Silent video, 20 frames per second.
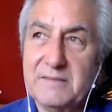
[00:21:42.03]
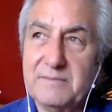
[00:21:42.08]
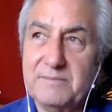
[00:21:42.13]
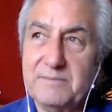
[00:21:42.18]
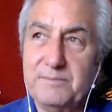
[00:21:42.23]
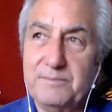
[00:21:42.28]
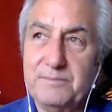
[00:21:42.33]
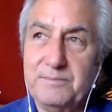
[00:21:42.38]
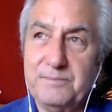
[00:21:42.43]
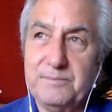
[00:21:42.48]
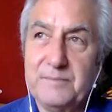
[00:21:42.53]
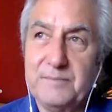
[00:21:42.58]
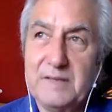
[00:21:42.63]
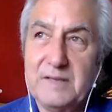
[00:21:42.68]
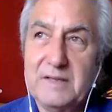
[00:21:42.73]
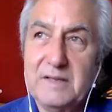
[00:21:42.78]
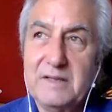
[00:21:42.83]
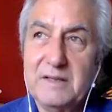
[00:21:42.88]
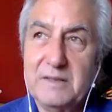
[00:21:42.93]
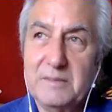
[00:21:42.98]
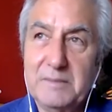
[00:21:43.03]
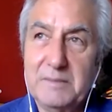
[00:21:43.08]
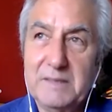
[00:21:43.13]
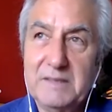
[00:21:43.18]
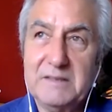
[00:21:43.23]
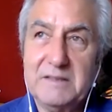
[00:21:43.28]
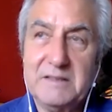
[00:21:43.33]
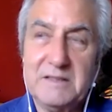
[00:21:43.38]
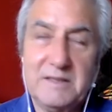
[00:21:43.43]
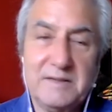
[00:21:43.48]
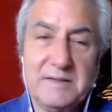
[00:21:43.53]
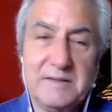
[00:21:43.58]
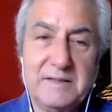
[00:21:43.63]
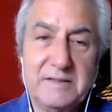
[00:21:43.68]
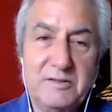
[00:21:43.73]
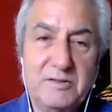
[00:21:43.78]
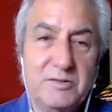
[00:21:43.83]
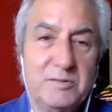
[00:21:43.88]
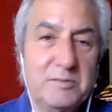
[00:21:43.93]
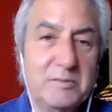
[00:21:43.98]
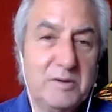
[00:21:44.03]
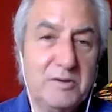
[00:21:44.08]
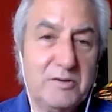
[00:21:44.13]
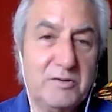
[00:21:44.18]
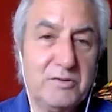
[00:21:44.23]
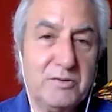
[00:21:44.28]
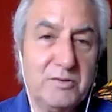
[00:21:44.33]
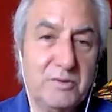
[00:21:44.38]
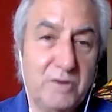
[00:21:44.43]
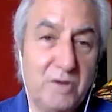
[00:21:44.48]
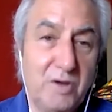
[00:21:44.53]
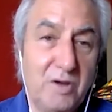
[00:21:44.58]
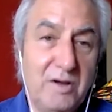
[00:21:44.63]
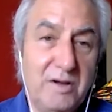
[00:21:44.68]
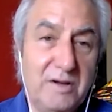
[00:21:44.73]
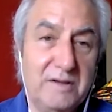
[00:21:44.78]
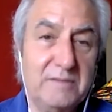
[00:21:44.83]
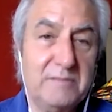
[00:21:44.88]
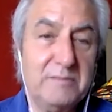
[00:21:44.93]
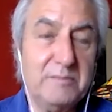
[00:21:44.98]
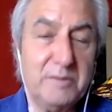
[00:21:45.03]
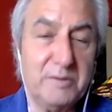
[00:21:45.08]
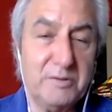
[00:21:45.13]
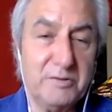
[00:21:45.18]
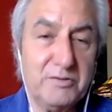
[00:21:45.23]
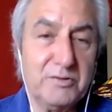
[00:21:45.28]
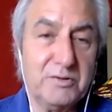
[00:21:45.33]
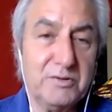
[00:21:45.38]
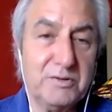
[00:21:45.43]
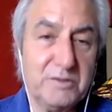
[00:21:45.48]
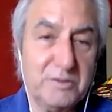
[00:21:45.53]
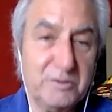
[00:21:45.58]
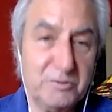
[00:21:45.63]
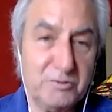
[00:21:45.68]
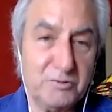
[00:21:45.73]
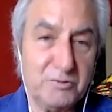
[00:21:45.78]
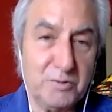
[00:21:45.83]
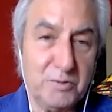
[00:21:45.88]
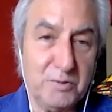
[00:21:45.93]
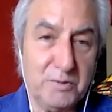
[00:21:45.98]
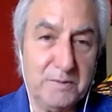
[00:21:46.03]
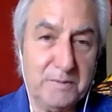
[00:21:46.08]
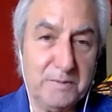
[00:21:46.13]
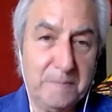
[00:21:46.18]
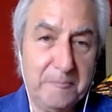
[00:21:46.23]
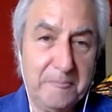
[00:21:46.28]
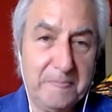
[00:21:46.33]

the military into martial law, martial control.